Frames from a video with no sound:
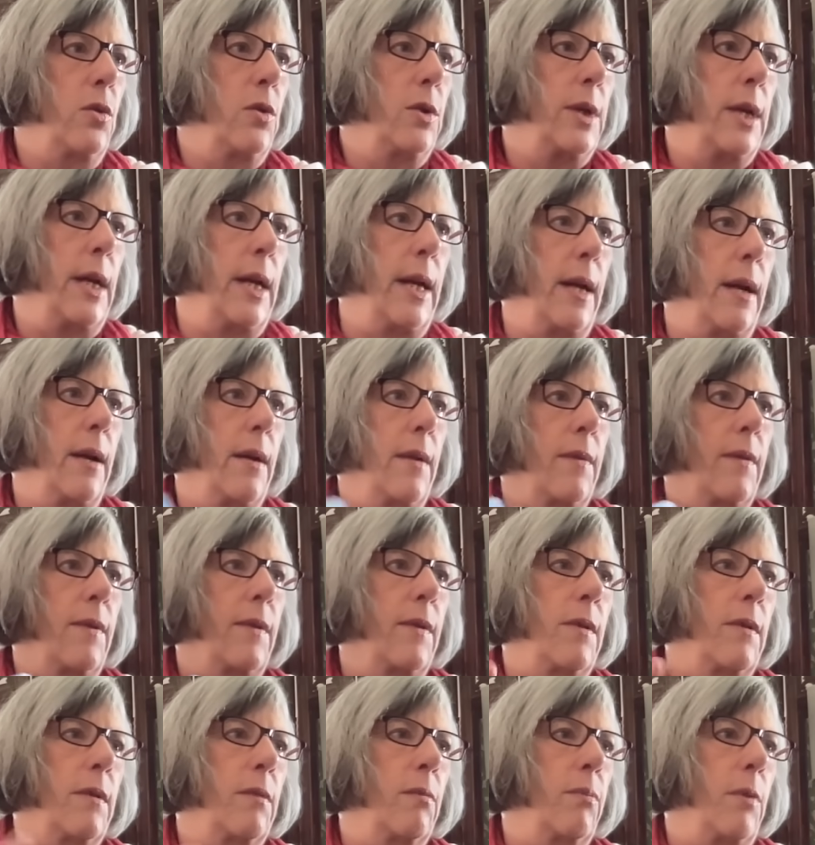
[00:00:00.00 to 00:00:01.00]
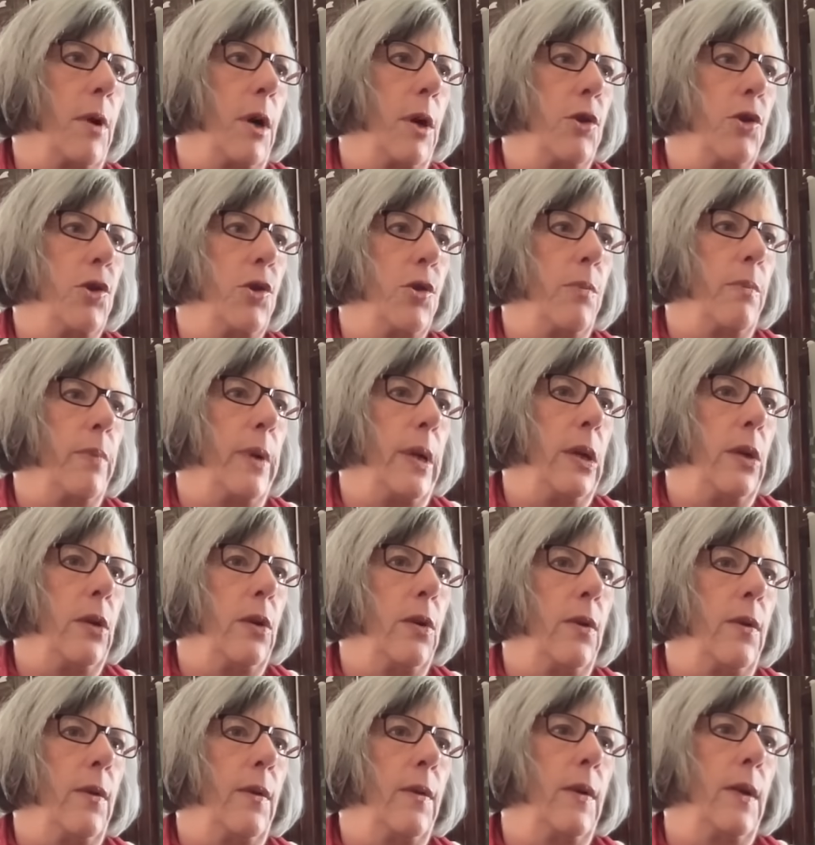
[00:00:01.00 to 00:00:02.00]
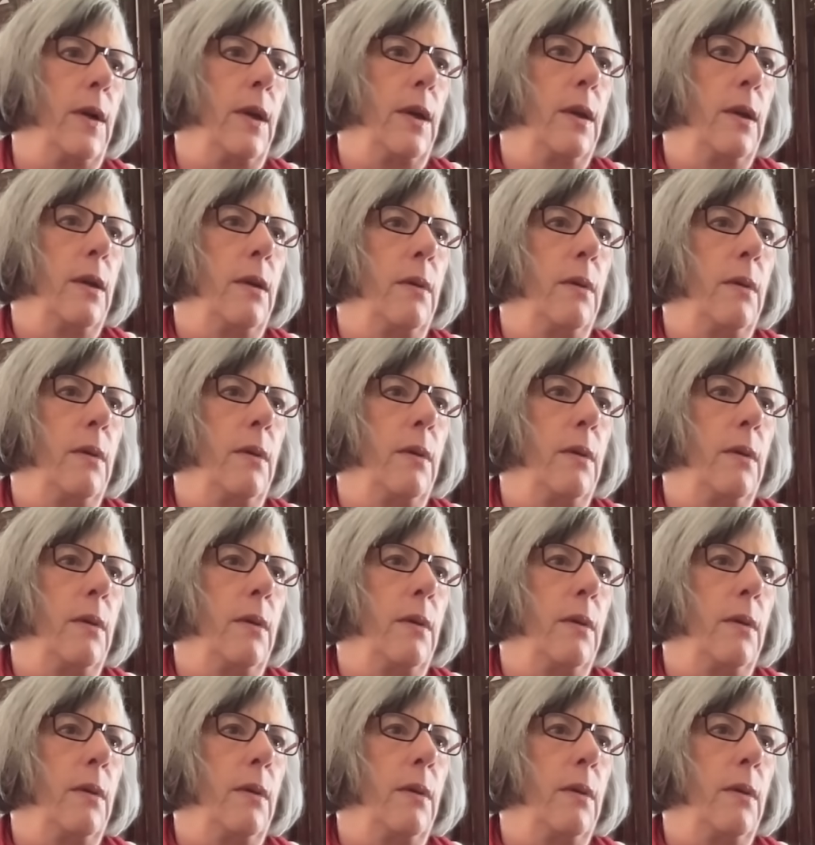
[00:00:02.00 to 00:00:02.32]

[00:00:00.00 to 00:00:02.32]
decks. I should be using